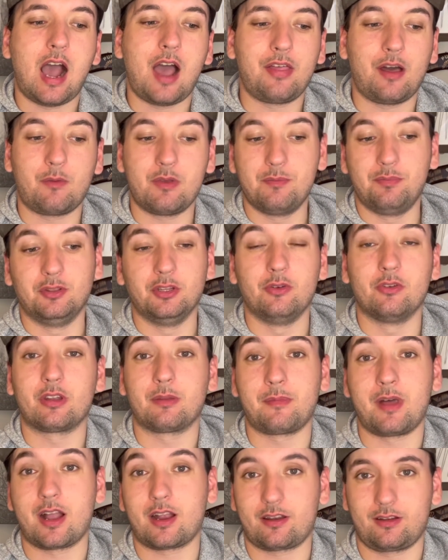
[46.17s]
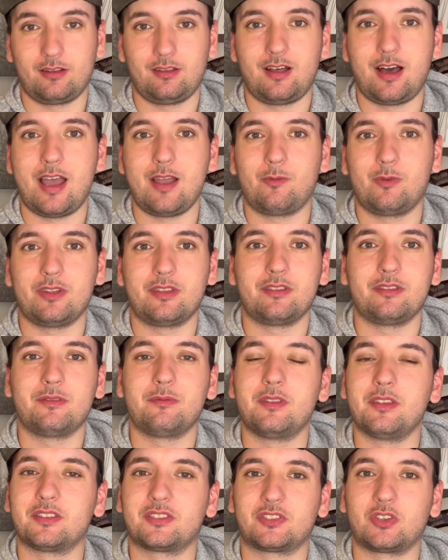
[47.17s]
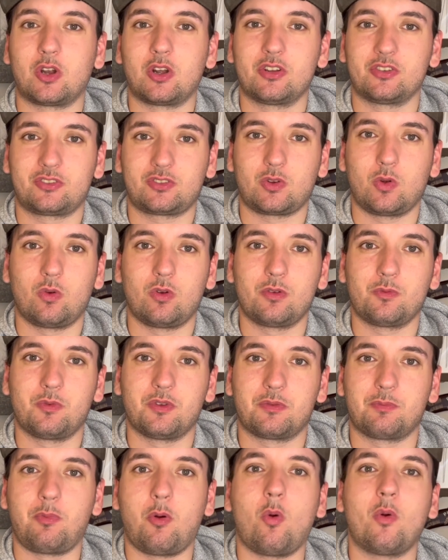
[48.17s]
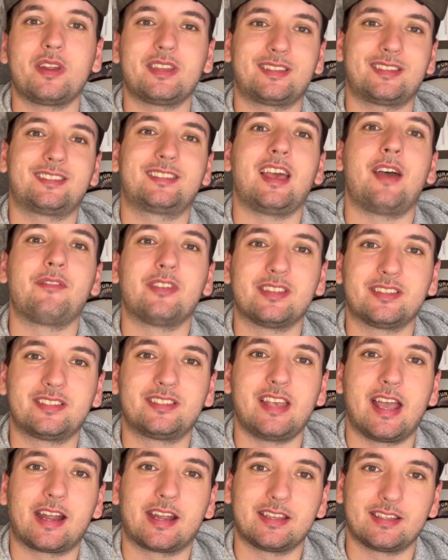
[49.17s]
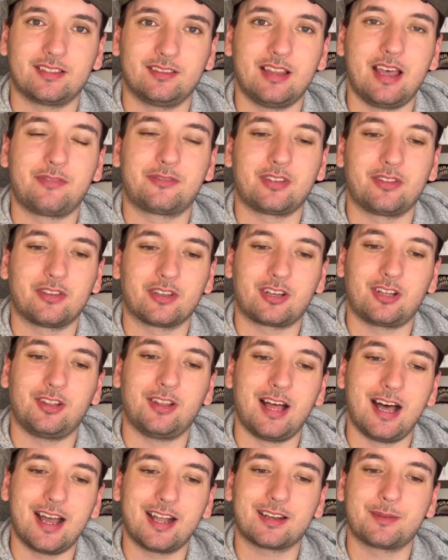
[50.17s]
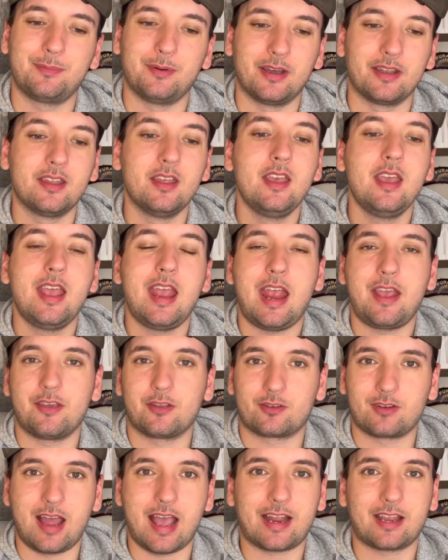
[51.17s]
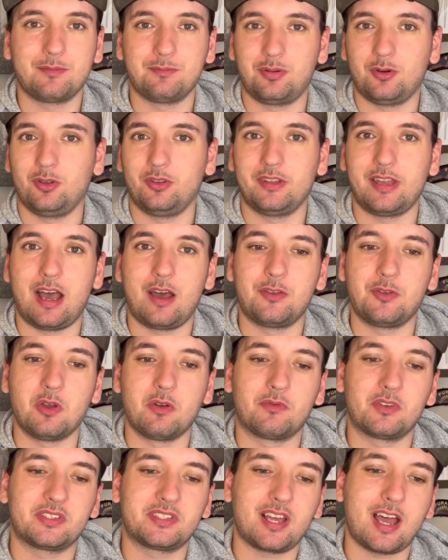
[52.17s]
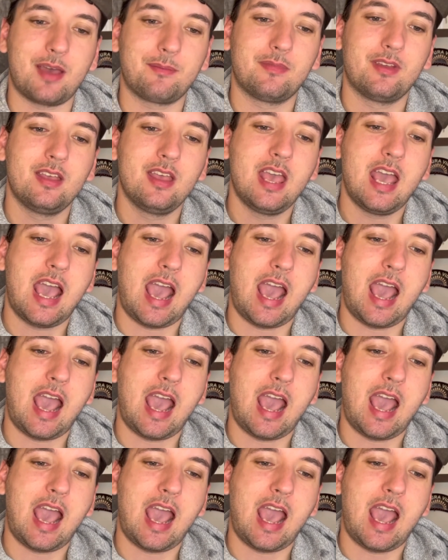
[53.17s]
I thought we blew it, I'm not going to lie, when the Stars scored with 0.7 seconds left on the clock. But hey, the Kraken pulled it out in overtime.